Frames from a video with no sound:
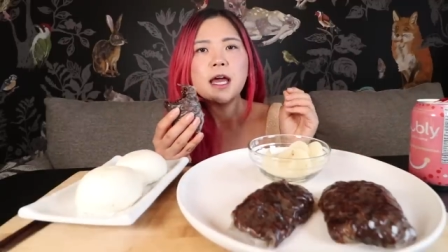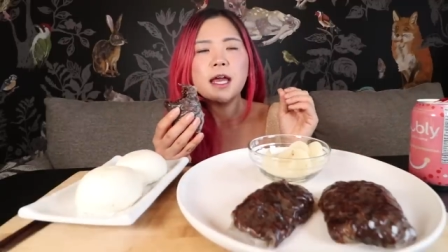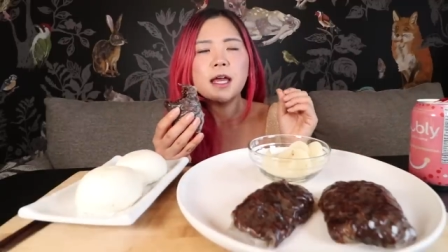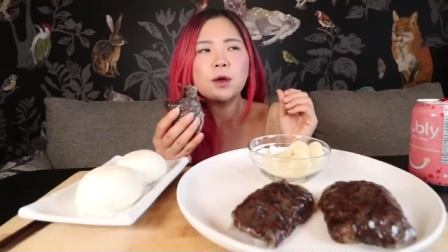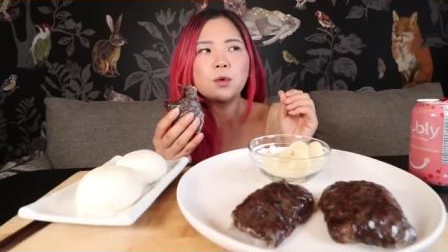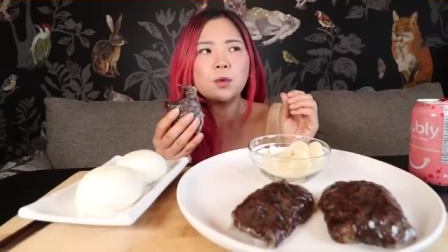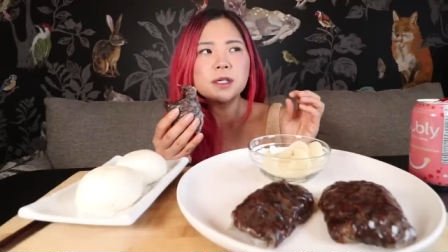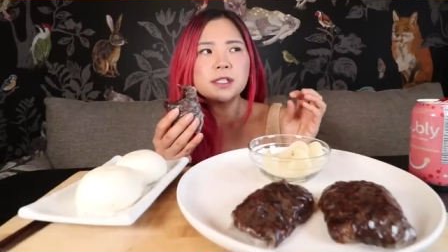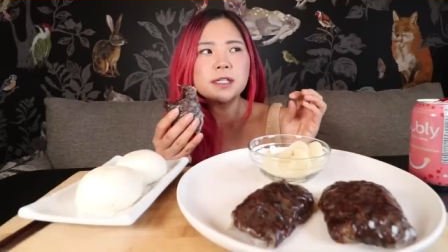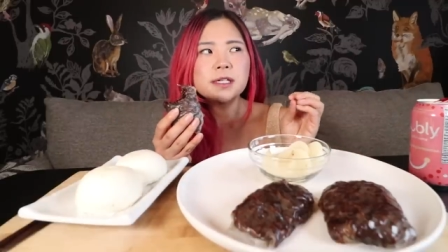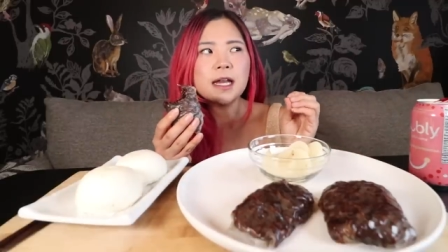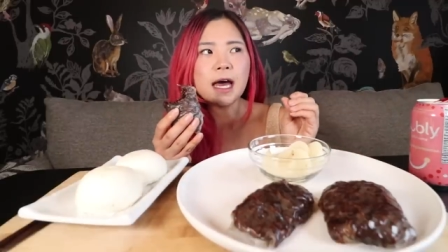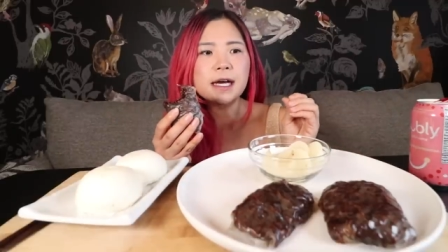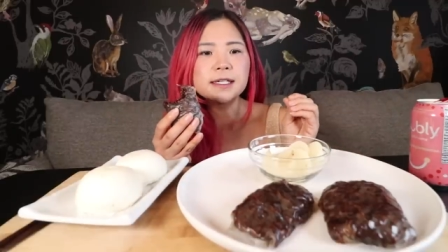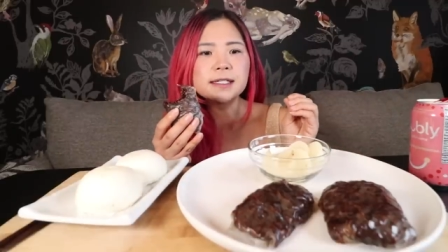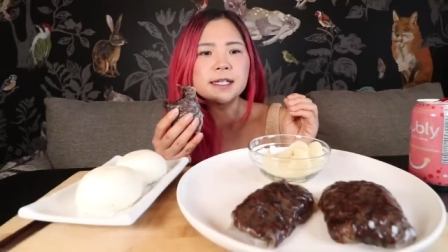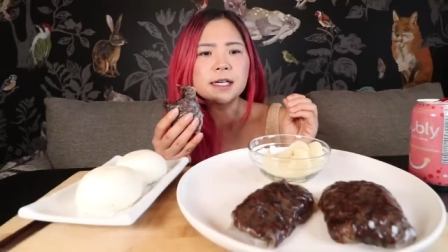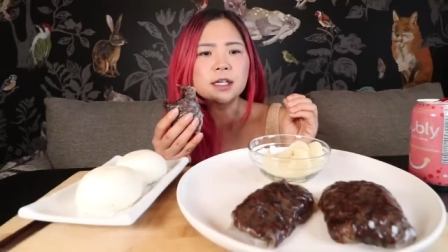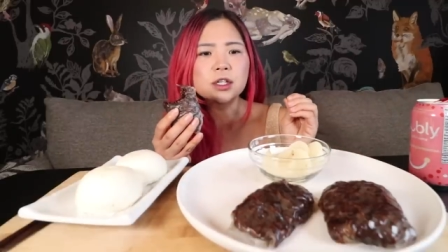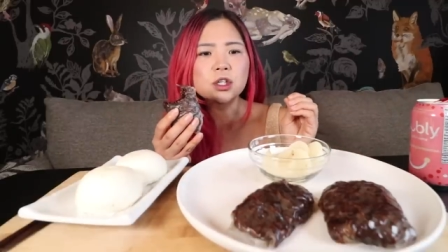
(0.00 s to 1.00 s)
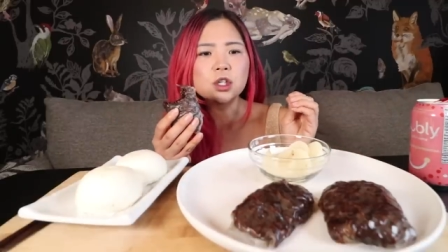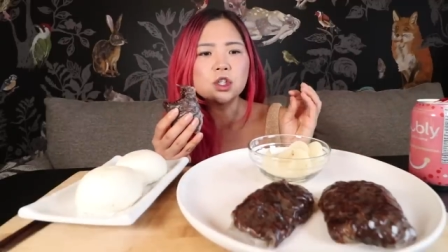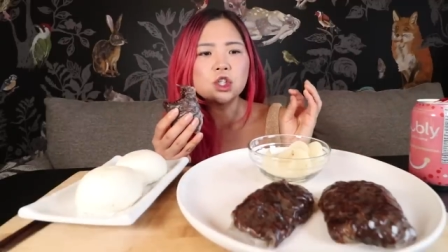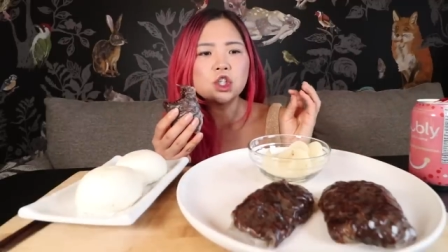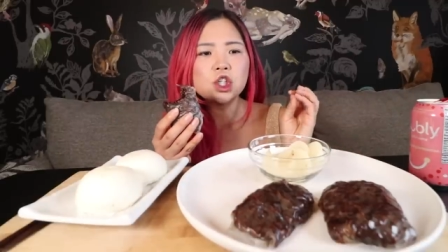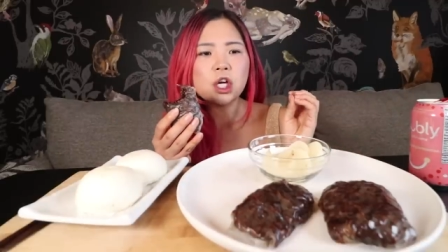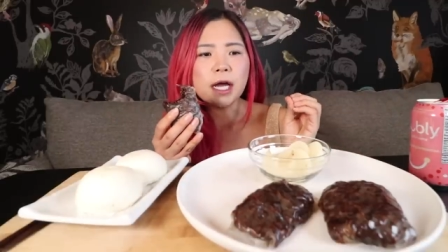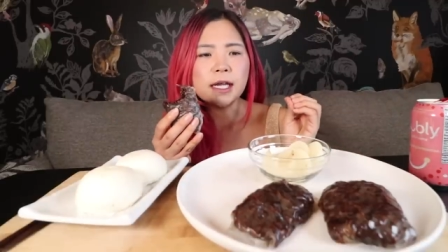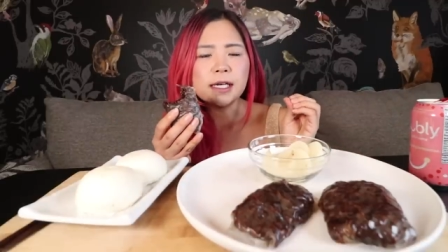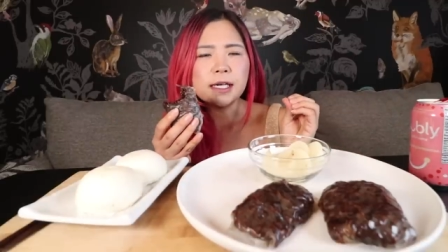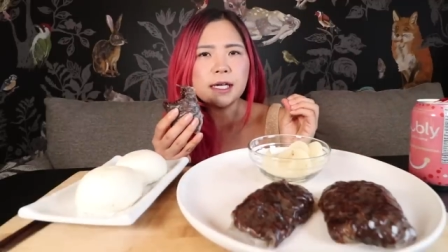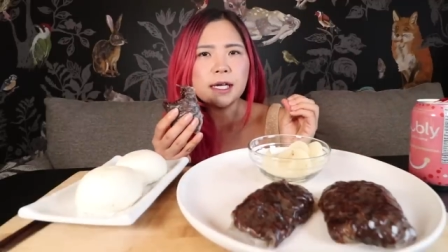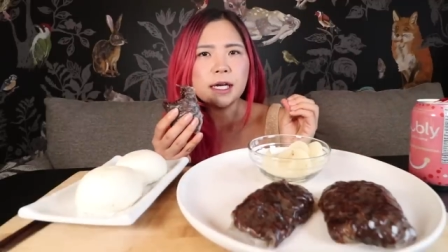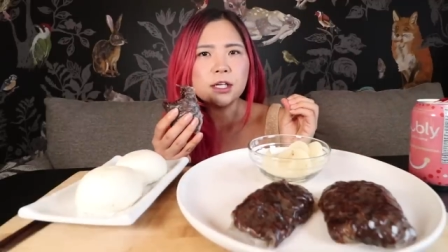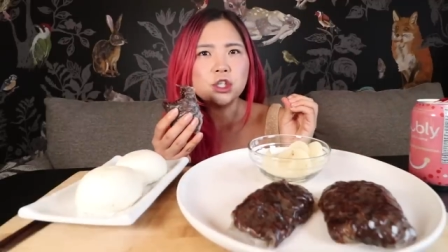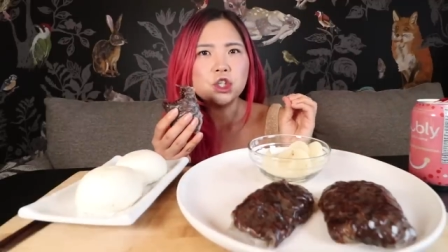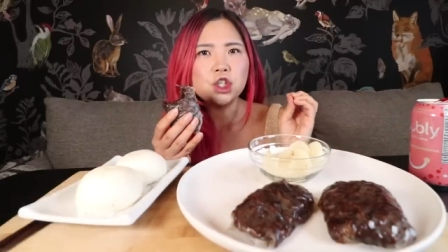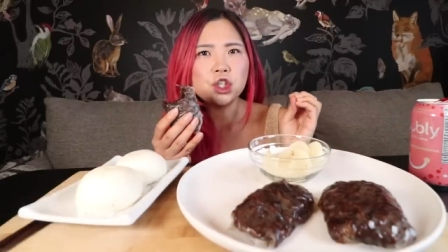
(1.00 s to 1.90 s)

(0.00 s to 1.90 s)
It wasn't as like shiny and